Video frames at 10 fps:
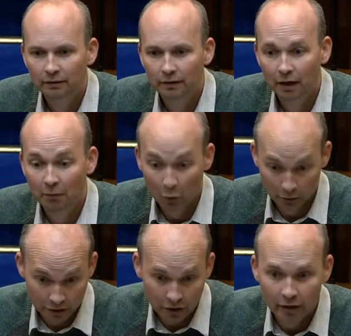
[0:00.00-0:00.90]
Um, or
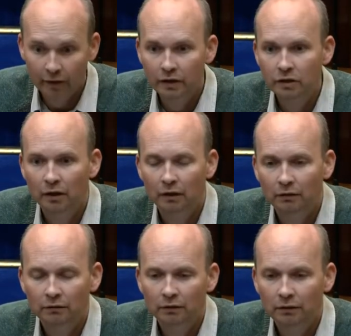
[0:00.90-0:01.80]
the start of this year,
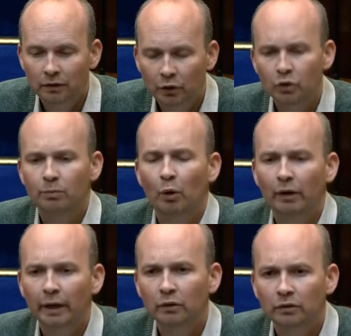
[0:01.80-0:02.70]
who spoke
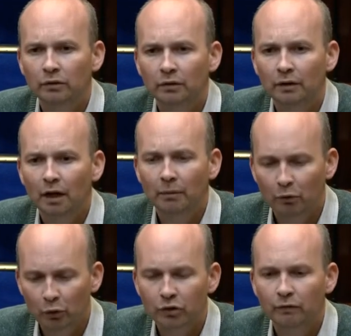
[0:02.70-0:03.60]
out about
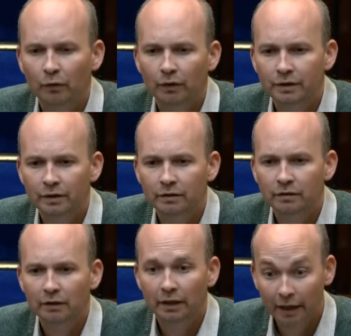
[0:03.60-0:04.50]
Russian
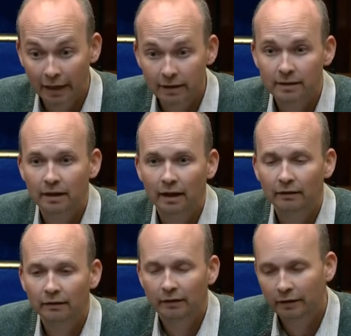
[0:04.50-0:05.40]
forces in
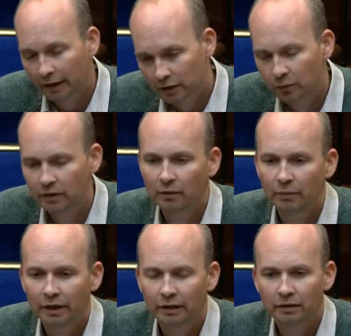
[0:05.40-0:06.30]
Kazakhstan there to
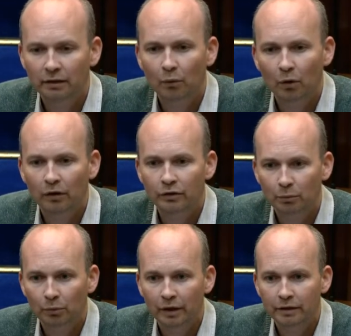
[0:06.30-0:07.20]
intimidate a workers'
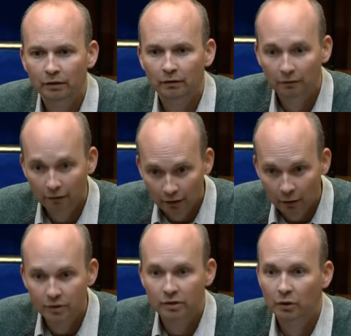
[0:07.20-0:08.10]
uprising? It
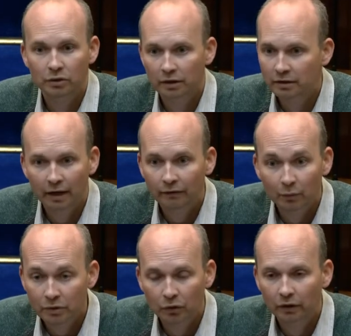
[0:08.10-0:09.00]
was the socialist left. There
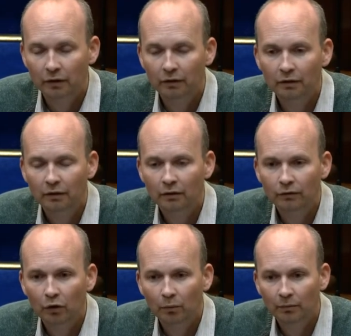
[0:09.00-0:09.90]
was nothing
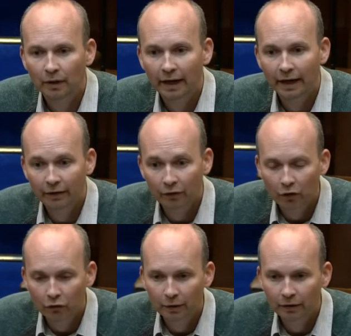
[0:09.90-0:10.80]
from uh, the
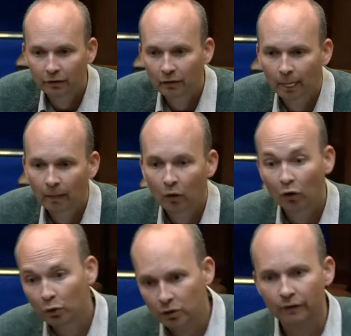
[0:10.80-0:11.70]
government. Or
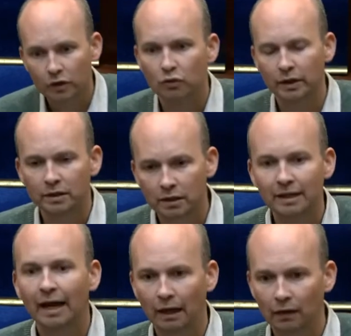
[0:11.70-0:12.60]
who's on the streets
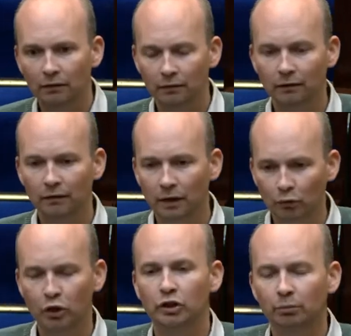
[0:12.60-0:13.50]
today in
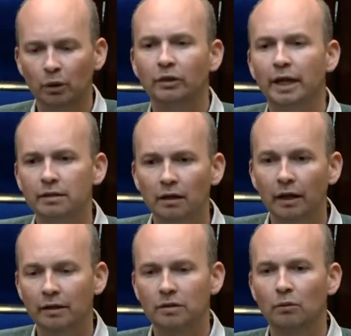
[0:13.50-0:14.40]
Russia protesting
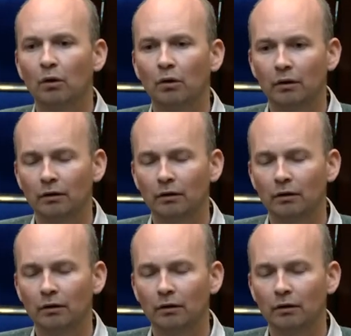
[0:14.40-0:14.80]
against the war?